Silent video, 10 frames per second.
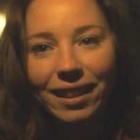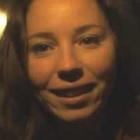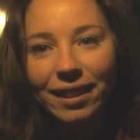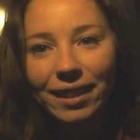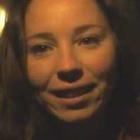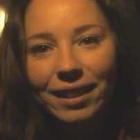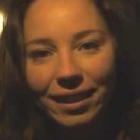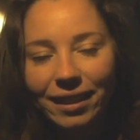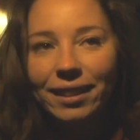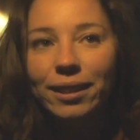
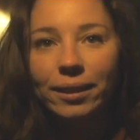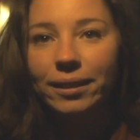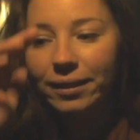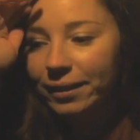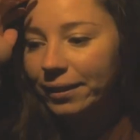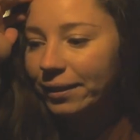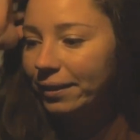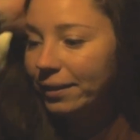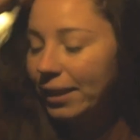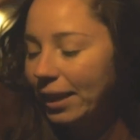(not speaking)